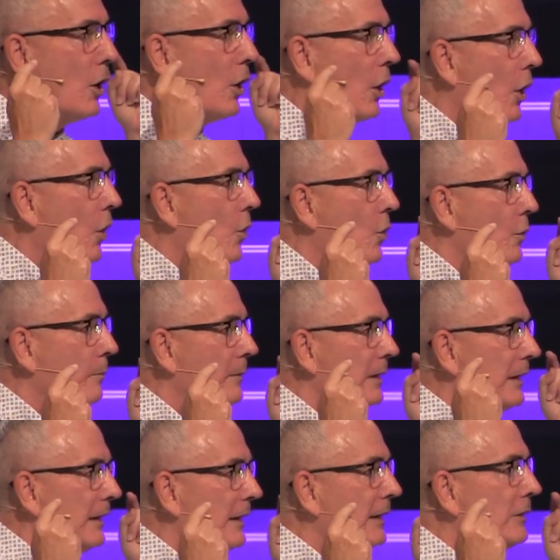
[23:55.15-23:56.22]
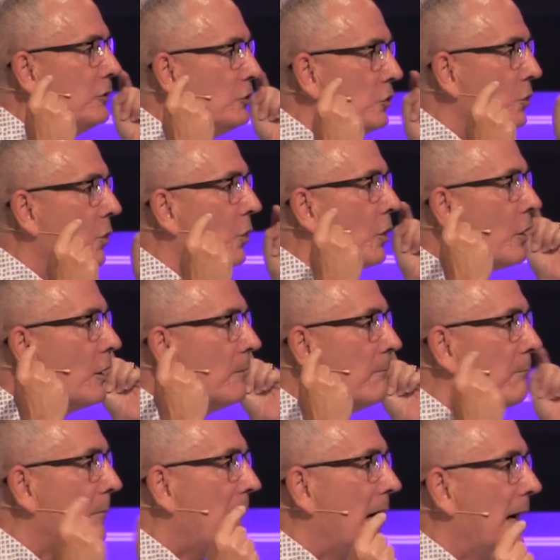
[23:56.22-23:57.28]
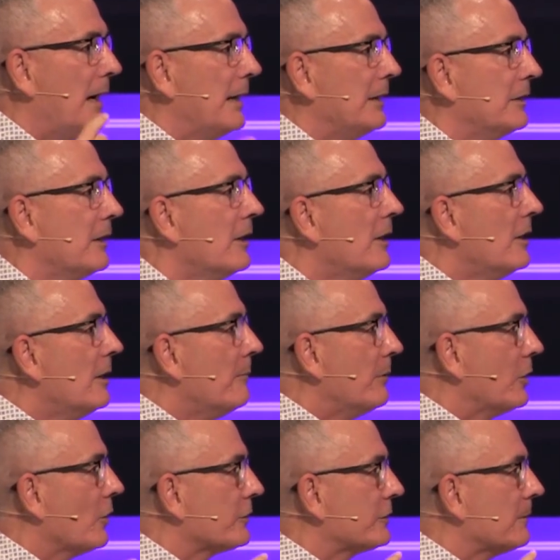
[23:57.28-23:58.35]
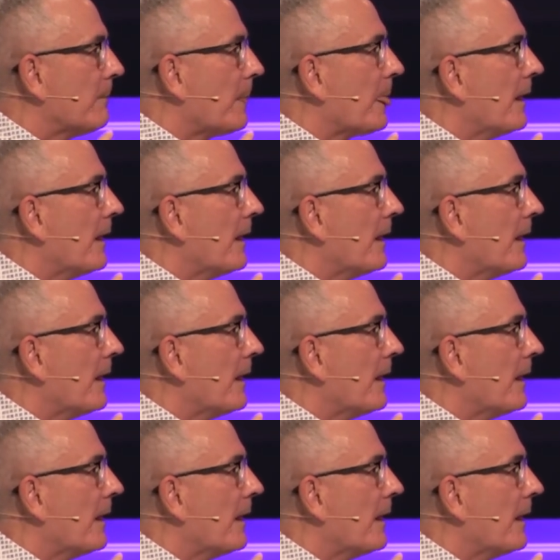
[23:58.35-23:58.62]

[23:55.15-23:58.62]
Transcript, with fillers: home in your mind because